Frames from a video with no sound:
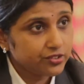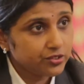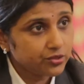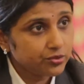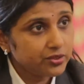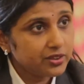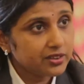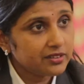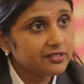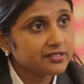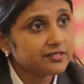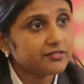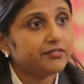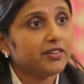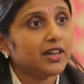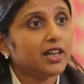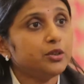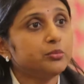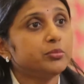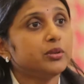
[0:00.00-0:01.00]
students
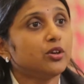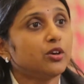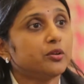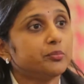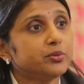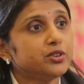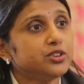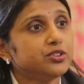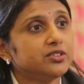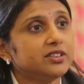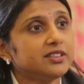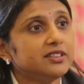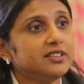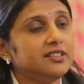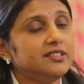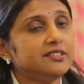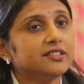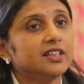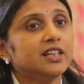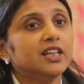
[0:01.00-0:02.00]
valuable
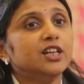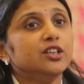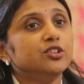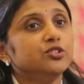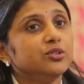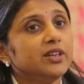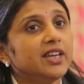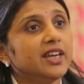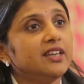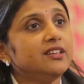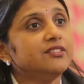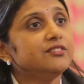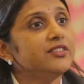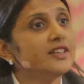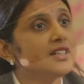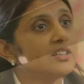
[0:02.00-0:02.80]
opportunities to gain